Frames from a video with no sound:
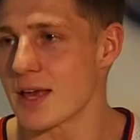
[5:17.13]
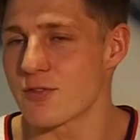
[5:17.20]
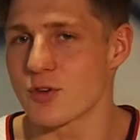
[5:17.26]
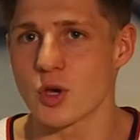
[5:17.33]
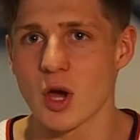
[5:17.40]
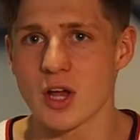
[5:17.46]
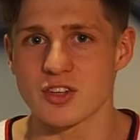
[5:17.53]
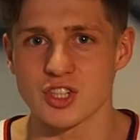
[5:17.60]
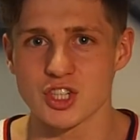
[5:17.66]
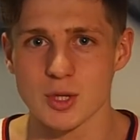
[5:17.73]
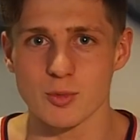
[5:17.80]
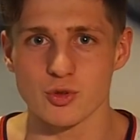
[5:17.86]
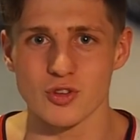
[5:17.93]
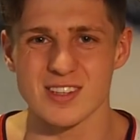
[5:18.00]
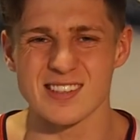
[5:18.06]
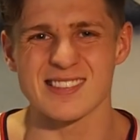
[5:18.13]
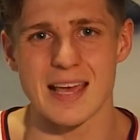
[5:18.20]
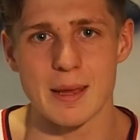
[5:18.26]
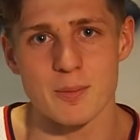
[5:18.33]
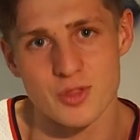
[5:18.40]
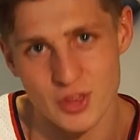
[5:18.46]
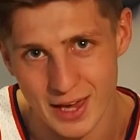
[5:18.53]
If you go into the gym and do the
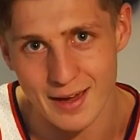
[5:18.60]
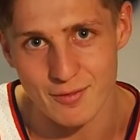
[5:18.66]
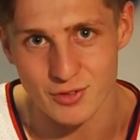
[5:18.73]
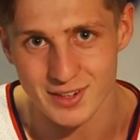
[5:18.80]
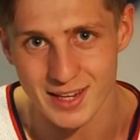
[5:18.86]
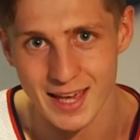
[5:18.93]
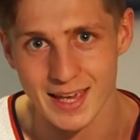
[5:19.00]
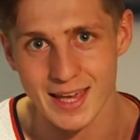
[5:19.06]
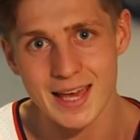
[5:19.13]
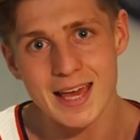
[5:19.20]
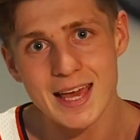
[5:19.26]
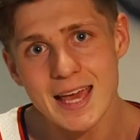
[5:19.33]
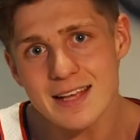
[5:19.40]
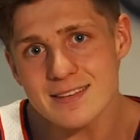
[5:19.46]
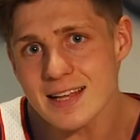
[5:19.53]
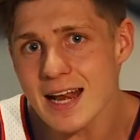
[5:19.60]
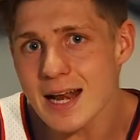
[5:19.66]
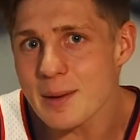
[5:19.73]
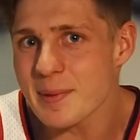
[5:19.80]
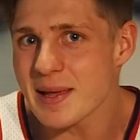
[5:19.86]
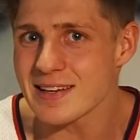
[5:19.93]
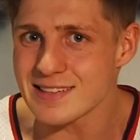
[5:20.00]
same thing every day, it's a
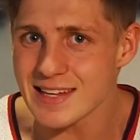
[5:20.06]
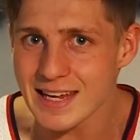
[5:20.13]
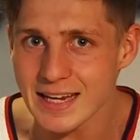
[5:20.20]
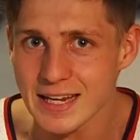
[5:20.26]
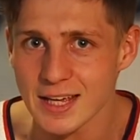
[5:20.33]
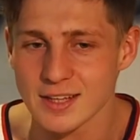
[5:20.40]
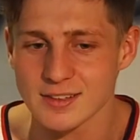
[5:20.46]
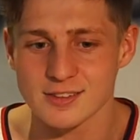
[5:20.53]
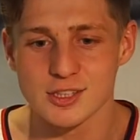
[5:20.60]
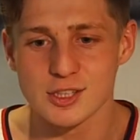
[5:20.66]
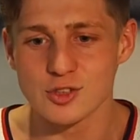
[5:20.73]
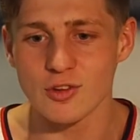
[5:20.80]
little bit tedious.